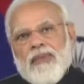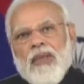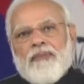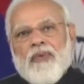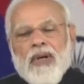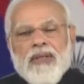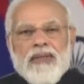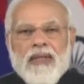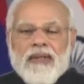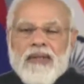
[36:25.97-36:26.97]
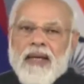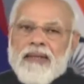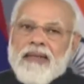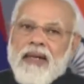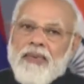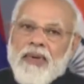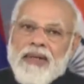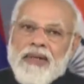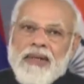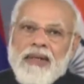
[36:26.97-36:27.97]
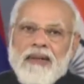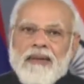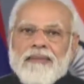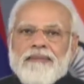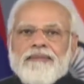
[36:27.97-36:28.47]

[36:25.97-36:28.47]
the forensic science laboratory,